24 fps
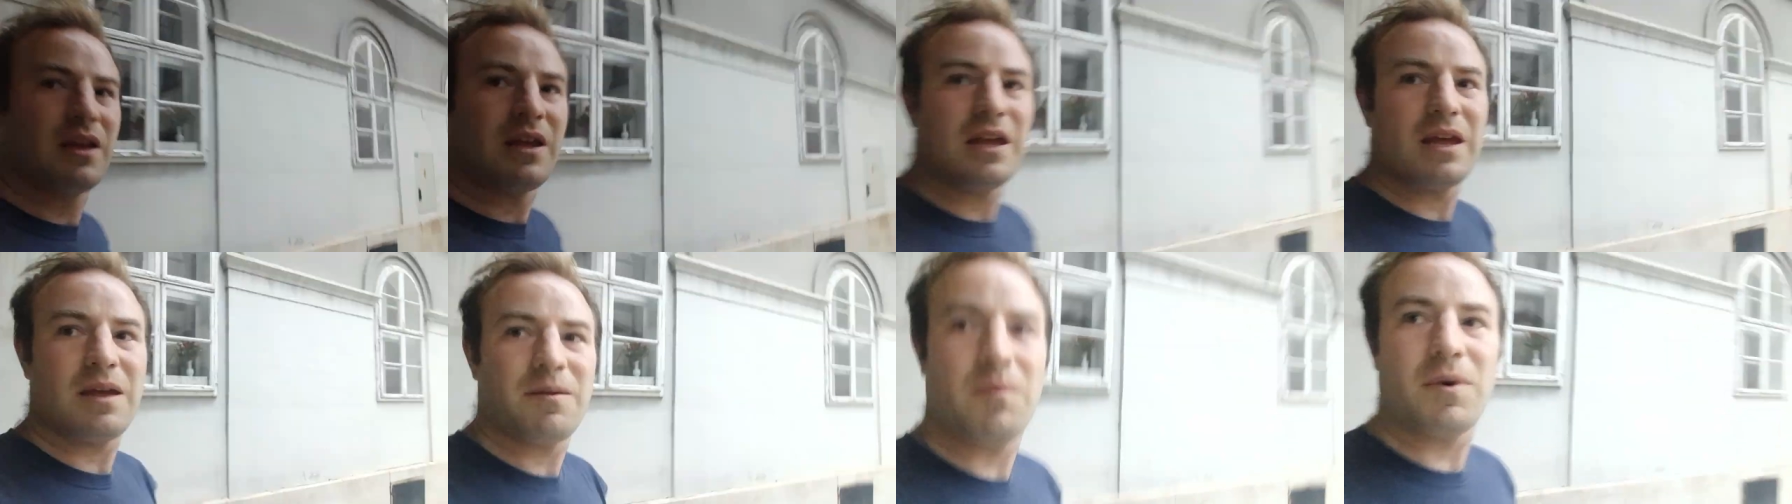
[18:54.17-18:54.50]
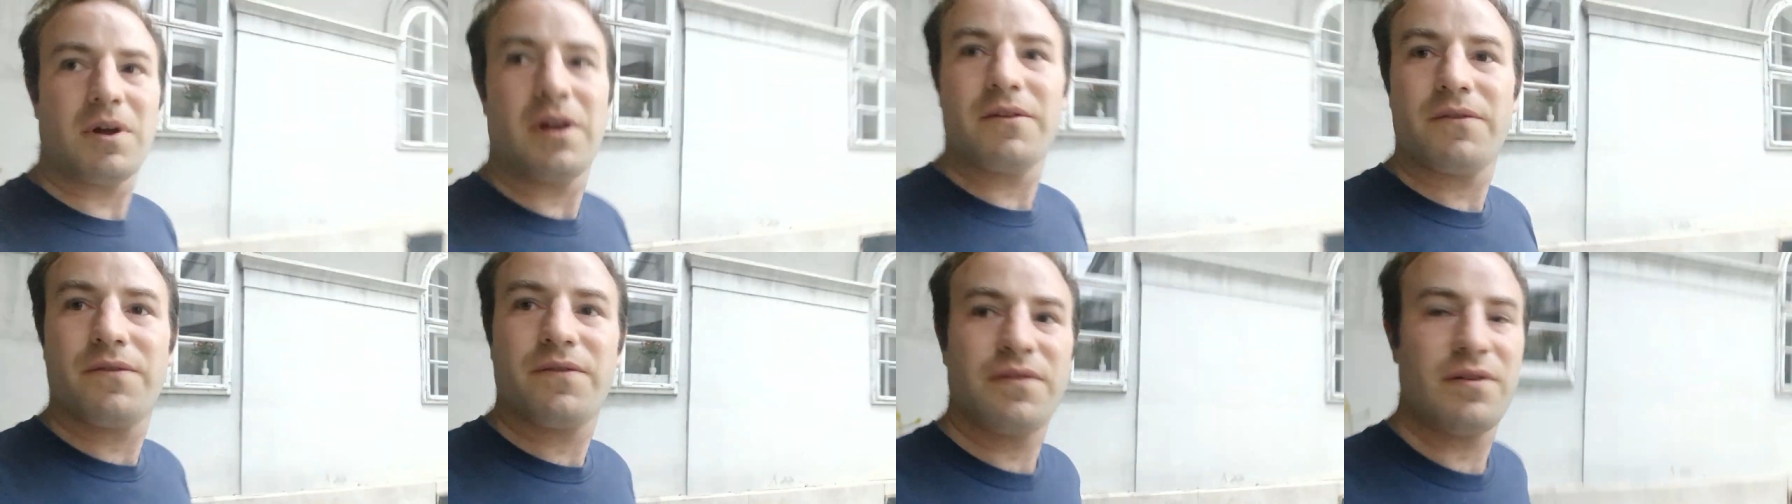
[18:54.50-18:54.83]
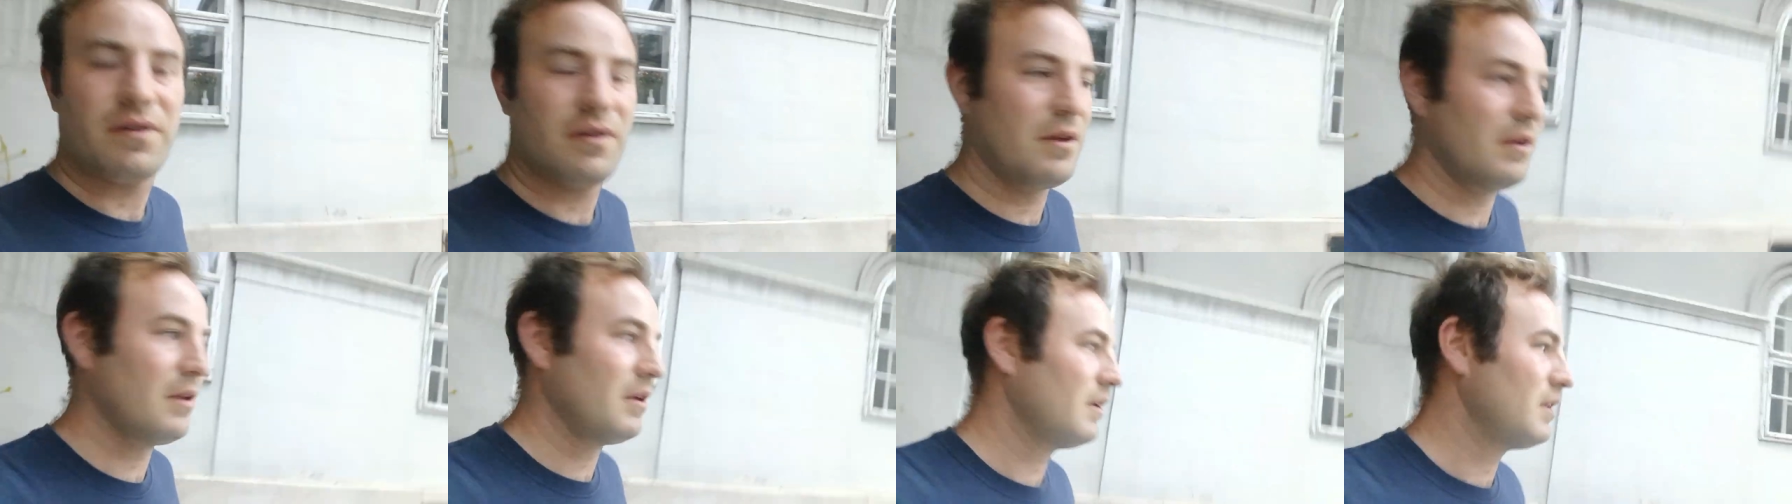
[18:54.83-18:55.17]
in one of
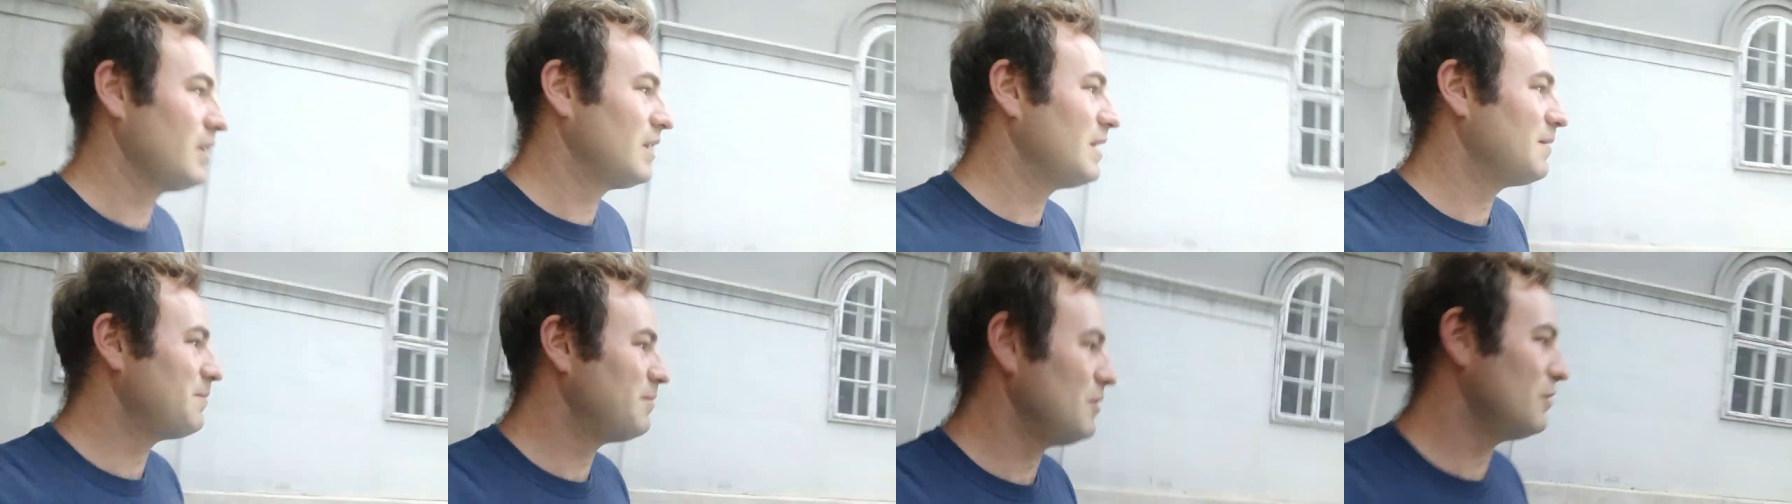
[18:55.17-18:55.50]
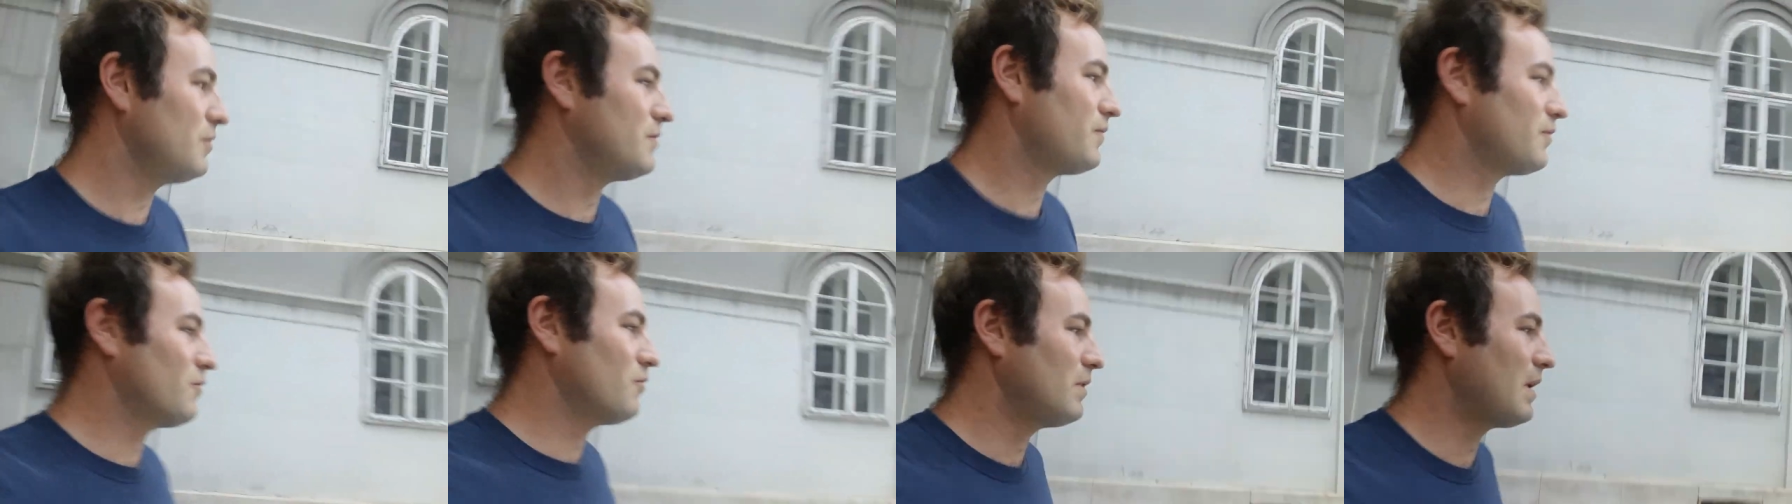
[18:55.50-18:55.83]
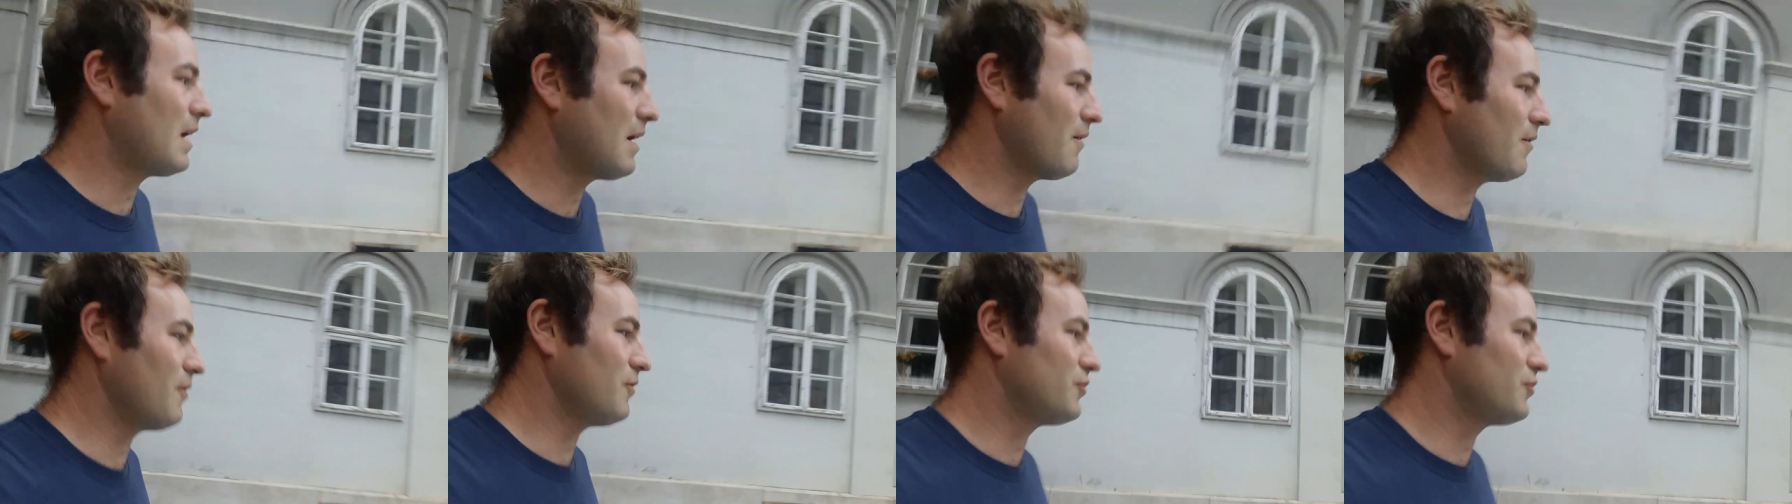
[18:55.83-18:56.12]
the beautiful narrow